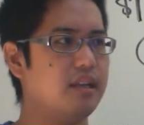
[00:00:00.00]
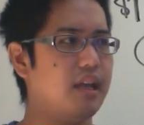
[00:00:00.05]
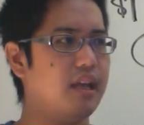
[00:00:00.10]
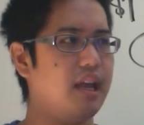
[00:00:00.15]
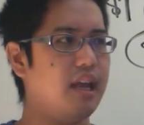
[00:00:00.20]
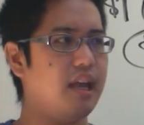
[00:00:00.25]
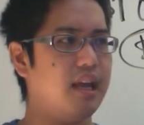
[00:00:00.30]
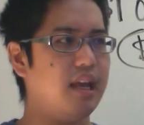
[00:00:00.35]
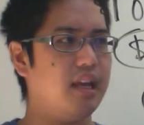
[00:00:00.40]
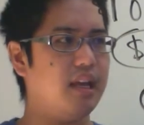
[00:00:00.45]

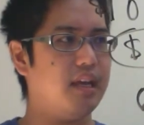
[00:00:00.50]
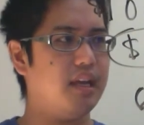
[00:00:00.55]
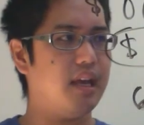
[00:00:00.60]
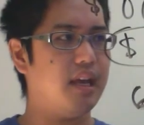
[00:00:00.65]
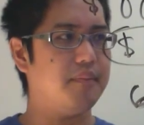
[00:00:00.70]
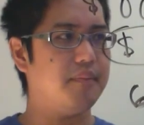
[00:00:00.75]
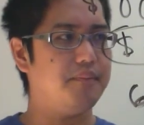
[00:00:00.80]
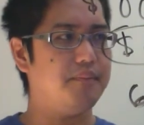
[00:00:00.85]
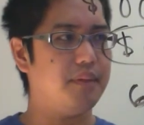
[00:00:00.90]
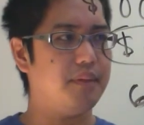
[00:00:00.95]
A
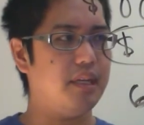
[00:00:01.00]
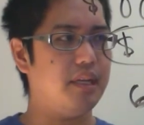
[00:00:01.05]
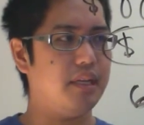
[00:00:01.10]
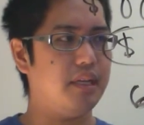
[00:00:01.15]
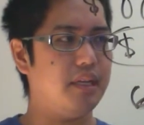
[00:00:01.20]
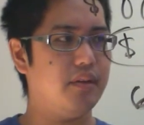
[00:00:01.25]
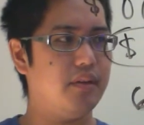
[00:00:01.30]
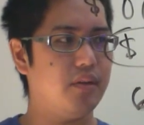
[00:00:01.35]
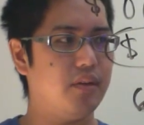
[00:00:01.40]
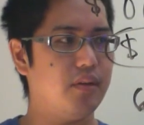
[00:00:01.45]
and
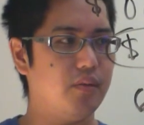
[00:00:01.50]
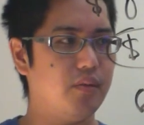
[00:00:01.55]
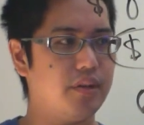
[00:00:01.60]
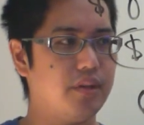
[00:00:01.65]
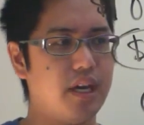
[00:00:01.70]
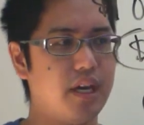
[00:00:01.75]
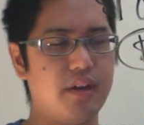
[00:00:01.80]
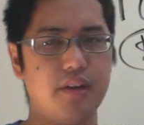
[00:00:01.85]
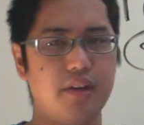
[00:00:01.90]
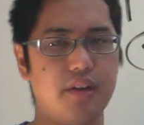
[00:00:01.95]
B
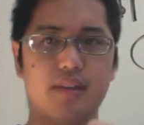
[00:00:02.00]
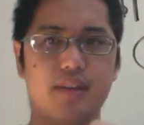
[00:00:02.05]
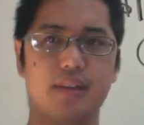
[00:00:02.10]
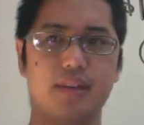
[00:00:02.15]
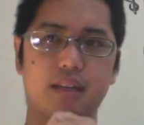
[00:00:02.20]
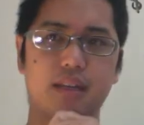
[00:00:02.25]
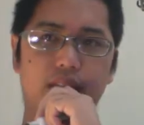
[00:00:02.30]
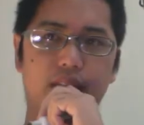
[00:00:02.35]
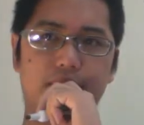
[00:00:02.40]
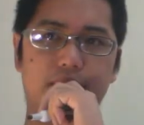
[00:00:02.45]
without even
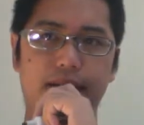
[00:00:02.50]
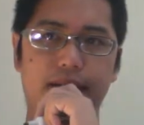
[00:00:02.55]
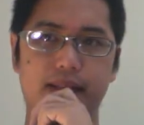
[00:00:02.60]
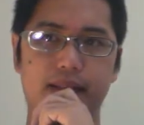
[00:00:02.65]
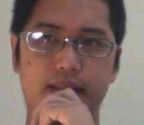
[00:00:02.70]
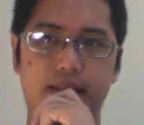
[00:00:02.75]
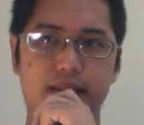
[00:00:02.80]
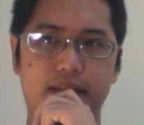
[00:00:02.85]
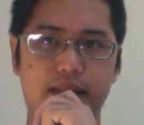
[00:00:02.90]
thinking about it.